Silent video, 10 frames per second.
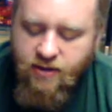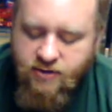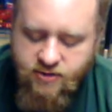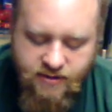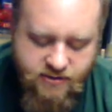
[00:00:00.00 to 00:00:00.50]

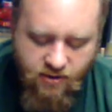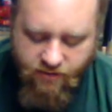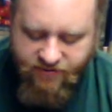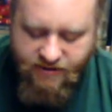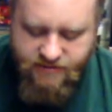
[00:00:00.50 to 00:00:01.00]
So these are
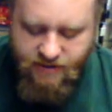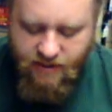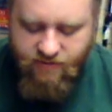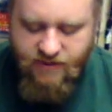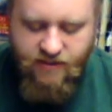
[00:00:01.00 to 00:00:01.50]
all things to
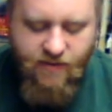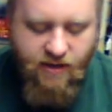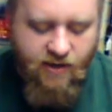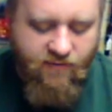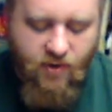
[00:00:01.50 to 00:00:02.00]
kind of think
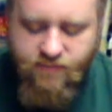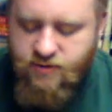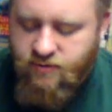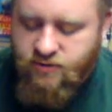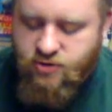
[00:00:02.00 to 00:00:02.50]
about. I hope
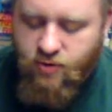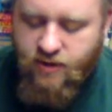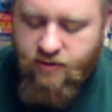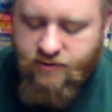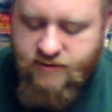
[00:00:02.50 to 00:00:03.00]
you enjoyed
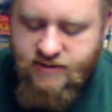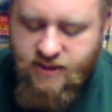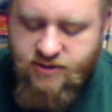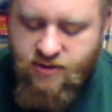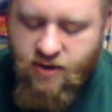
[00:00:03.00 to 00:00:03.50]
our little
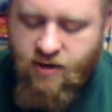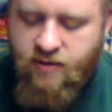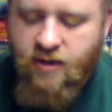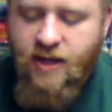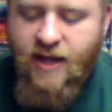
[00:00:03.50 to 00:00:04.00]
session on
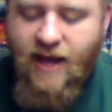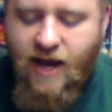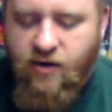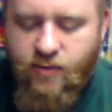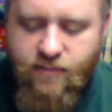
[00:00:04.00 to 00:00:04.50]

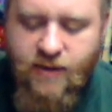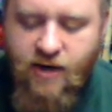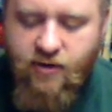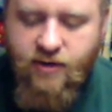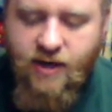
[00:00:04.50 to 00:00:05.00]
how to
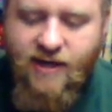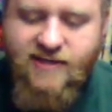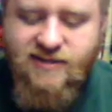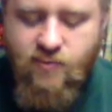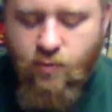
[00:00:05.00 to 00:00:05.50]
repair
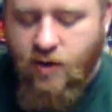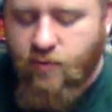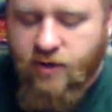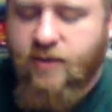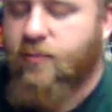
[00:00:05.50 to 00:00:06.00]
guns and what
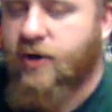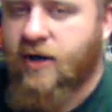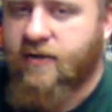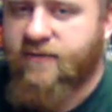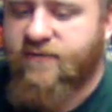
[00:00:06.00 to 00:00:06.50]
we're going to bring
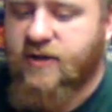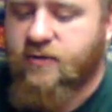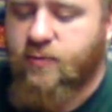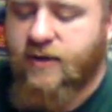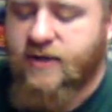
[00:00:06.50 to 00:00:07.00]
on the
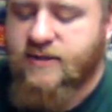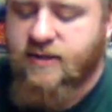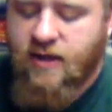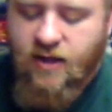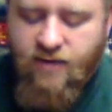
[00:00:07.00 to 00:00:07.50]
field with us
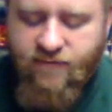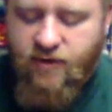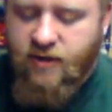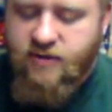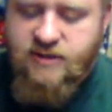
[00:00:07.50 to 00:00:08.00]
for
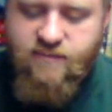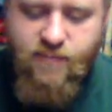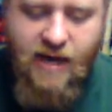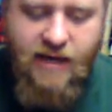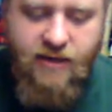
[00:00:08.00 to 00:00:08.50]
all our
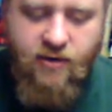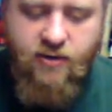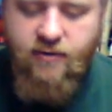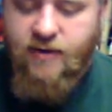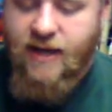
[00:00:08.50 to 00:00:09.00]

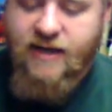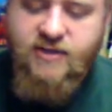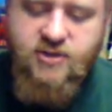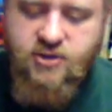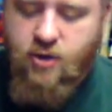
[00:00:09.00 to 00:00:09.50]
Spyder and
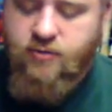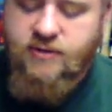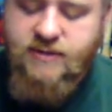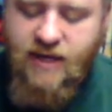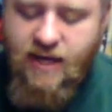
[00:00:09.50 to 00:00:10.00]

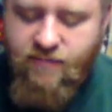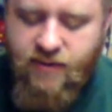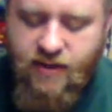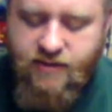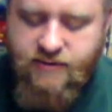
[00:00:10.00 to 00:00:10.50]
Azodin type
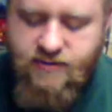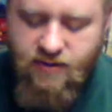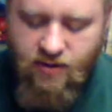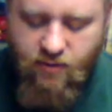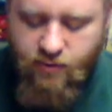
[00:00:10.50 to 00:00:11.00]
guns,
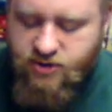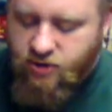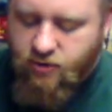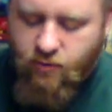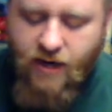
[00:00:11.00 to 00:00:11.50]
which are
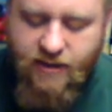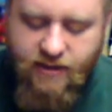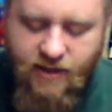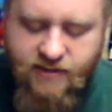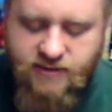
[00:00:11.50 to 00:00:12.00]
great
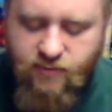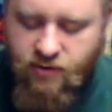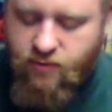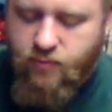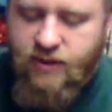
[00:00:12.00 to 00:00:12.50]
guns that
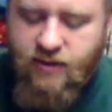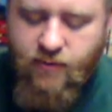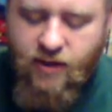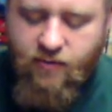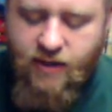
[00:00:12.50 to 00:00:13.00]
work really
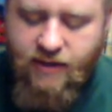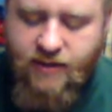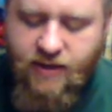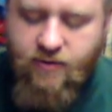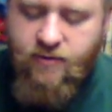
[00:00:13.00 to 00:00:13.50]
well right
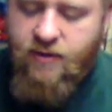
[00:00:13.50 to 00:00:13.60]
now,